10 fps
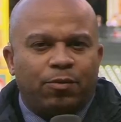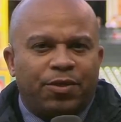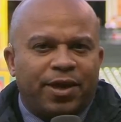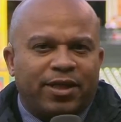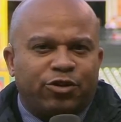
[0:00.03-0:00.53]
The
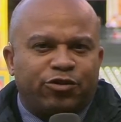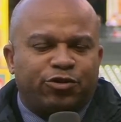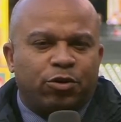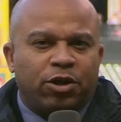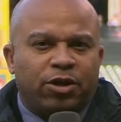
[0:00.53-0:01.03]
thing that you
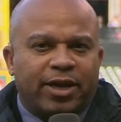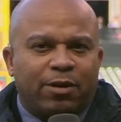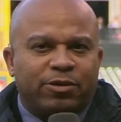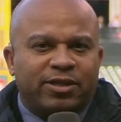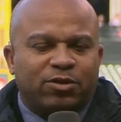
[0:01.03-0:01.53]
truly look at
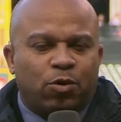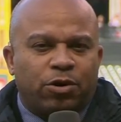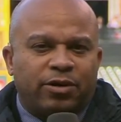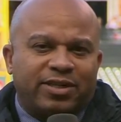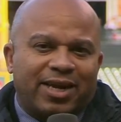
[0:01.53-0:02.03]
with this
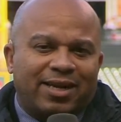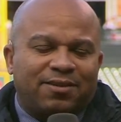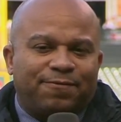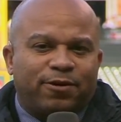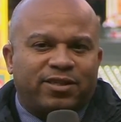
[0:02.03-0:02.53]
order is it has
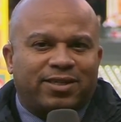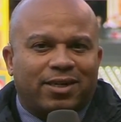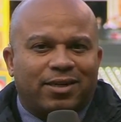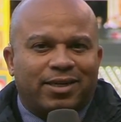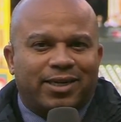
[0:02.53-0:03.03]
some
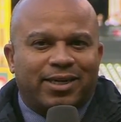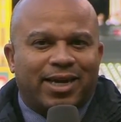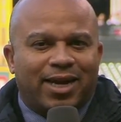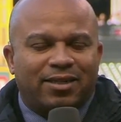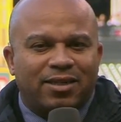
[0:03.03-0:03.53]
versatility in it,
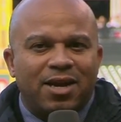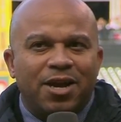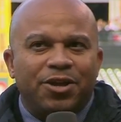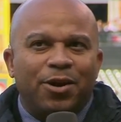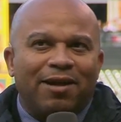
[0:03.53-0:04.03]
guys.
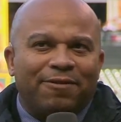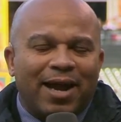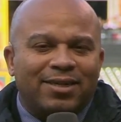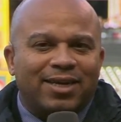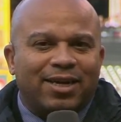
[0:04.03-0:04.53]
You have
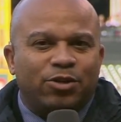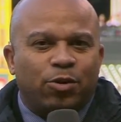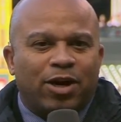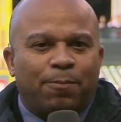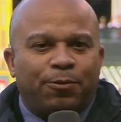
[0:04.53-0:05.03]
guys that can do a
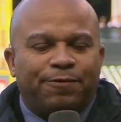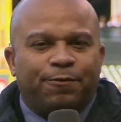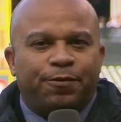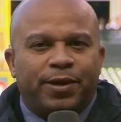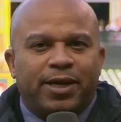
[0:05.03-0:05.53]
couple
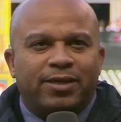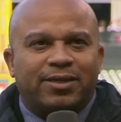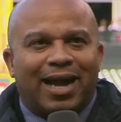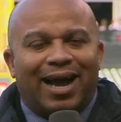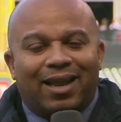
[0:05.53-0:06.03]
different
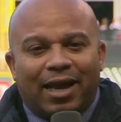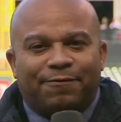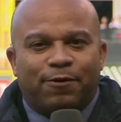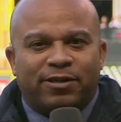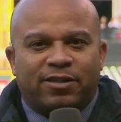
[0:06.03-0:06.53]
things. I like
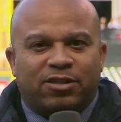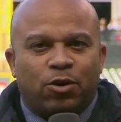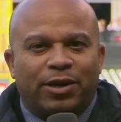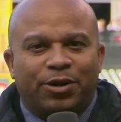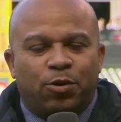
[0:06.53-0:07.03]

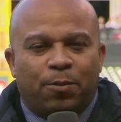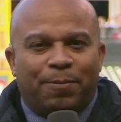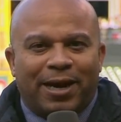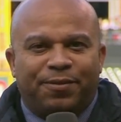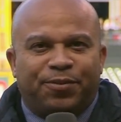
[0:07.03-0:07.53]
Francisco Lindor
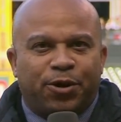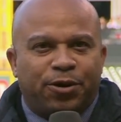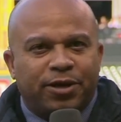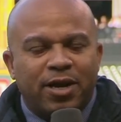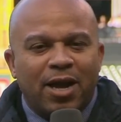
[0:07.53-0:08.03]
batting
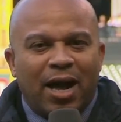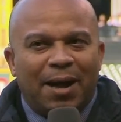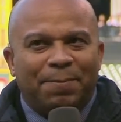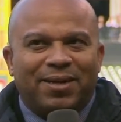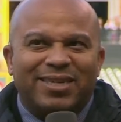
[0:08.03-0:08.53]
third
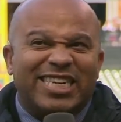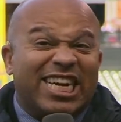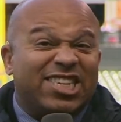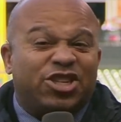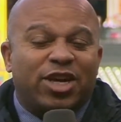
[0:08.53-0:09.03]
because he
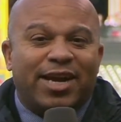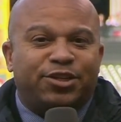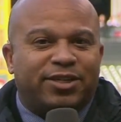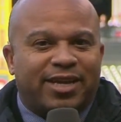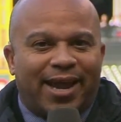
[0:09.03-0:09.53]
doesn't change
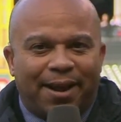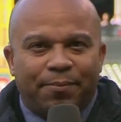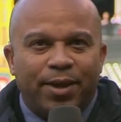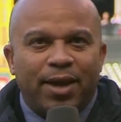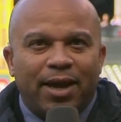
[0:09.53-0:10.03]
his game.
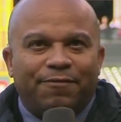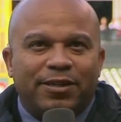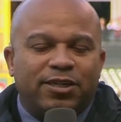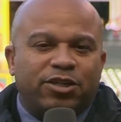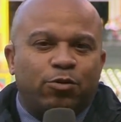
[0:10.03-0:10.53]
If the
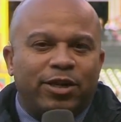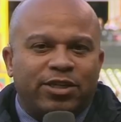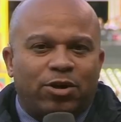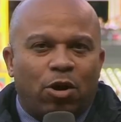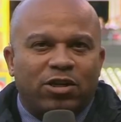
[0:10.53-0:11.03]

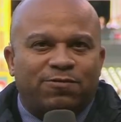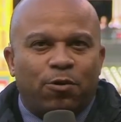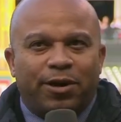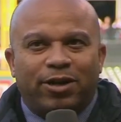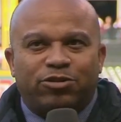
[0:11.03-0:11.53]
situation calls
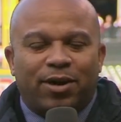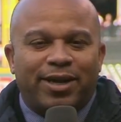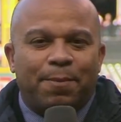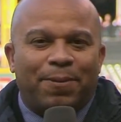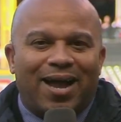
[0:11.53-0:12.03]
for it, he'll try to
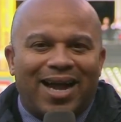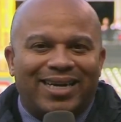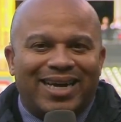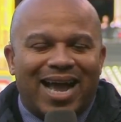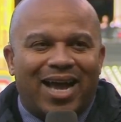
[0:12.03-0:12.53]
hit behind a
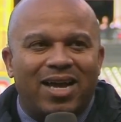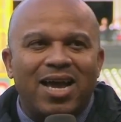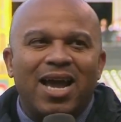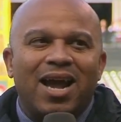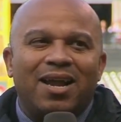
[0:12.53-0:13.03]
guy.
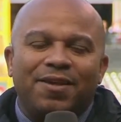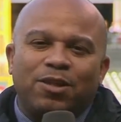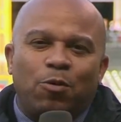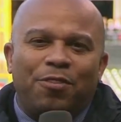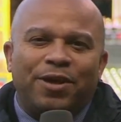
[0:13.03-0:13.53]
And I think the
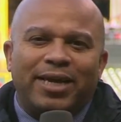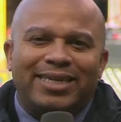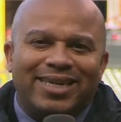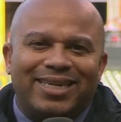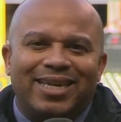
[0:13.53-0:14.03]
one thing he
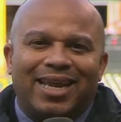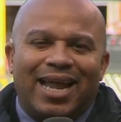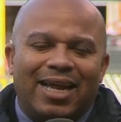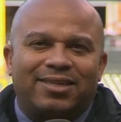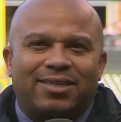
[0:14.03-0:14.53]
did in that
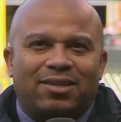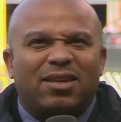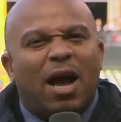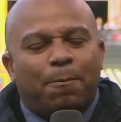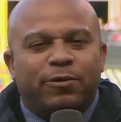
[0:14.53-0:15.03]
last
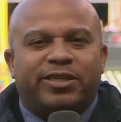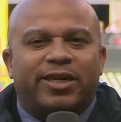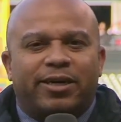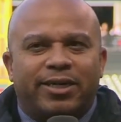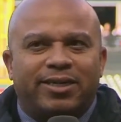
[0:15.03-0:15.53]
couple
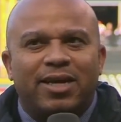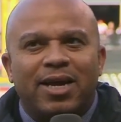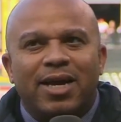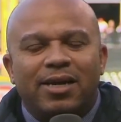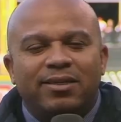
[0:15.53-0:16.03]
series,
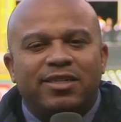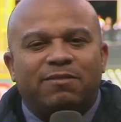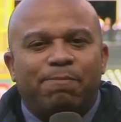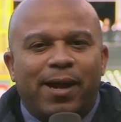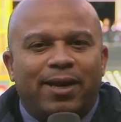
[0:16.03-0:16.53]
he's
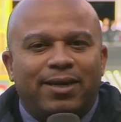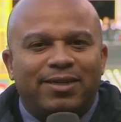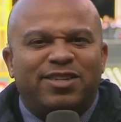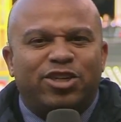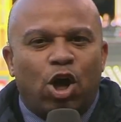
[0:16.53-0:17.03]
expanding his
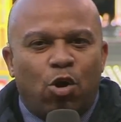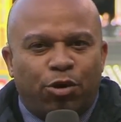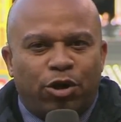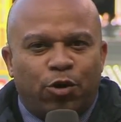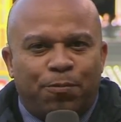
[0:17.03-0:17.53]
zone a
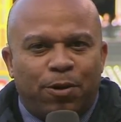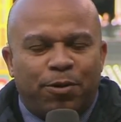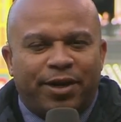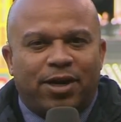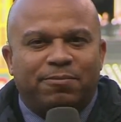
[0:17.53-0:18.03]
little bit
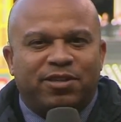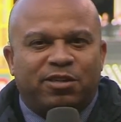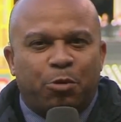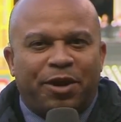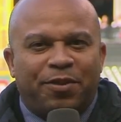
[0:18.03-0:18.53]
when it comes to
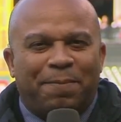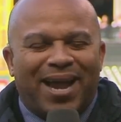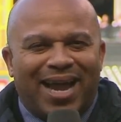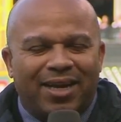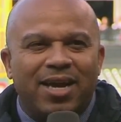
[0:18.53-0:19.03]
swinging the
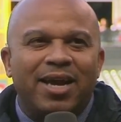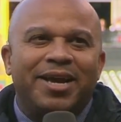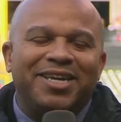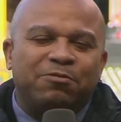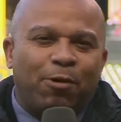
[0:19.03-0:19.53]
bat.
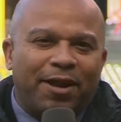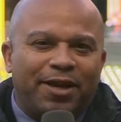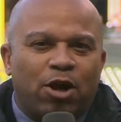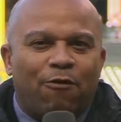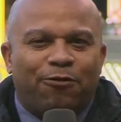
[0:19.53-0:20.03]
He's willing to
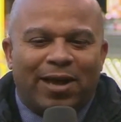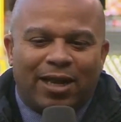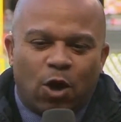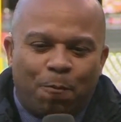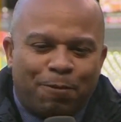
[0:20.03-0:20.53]
go for that
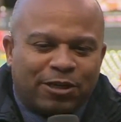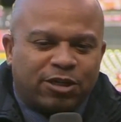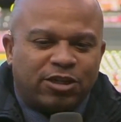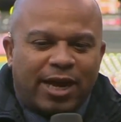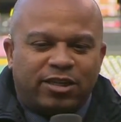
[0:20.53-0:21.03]
low pitch
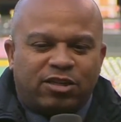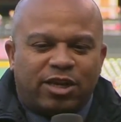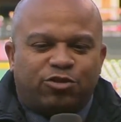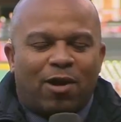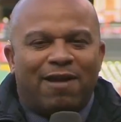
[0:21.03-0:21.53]

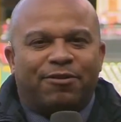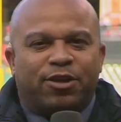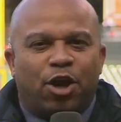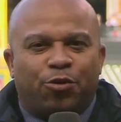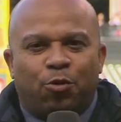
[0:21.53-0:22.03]
and drive it
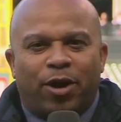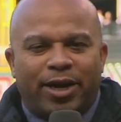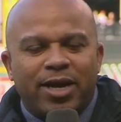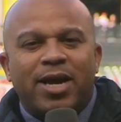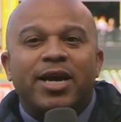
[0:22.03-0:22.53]
the other way.
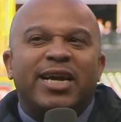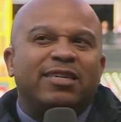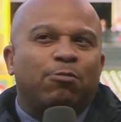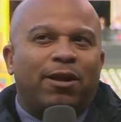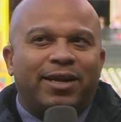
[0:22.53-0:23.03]
He's
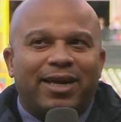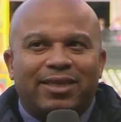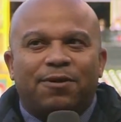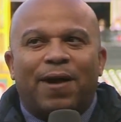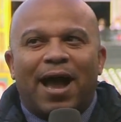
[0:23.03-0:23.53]
willing to
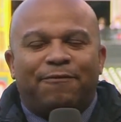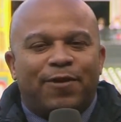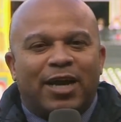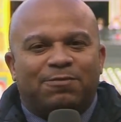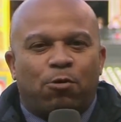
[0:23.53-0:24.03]
hit the high
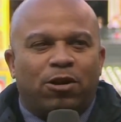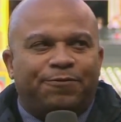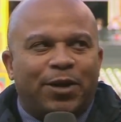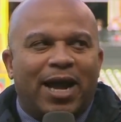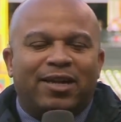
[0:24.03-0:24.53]
fastball if
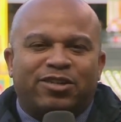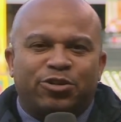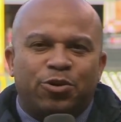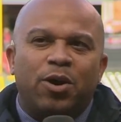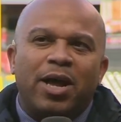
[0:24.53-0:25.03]
he has
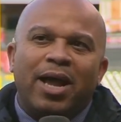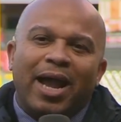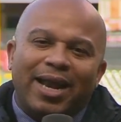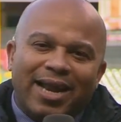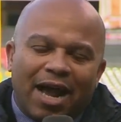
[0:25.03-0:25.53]
to.
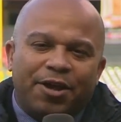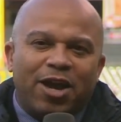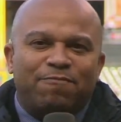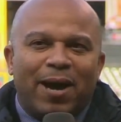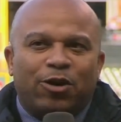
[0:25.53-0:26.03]
And now that you
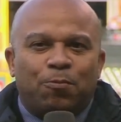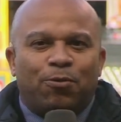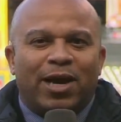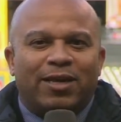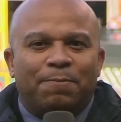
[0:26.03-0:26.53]
have Michael
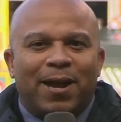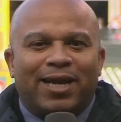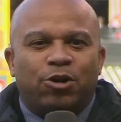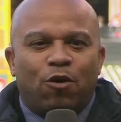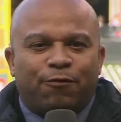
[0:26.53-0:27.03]
Brantley back,
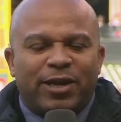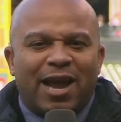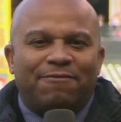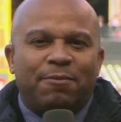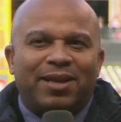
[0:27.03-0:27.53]
and hopefully you
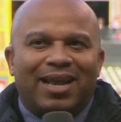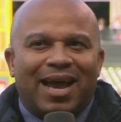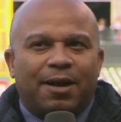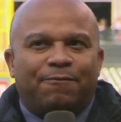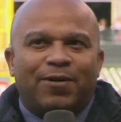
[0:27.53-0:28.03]
have him in the
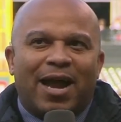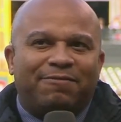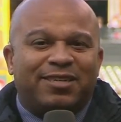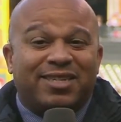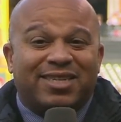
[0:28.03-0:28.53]
lineup 5
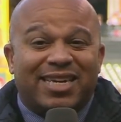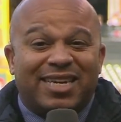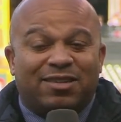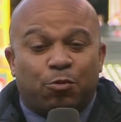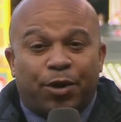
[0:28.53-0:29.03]
to 6
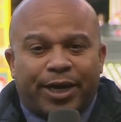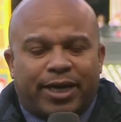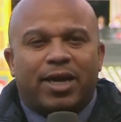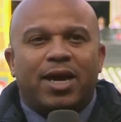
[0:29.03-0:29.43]
days a week,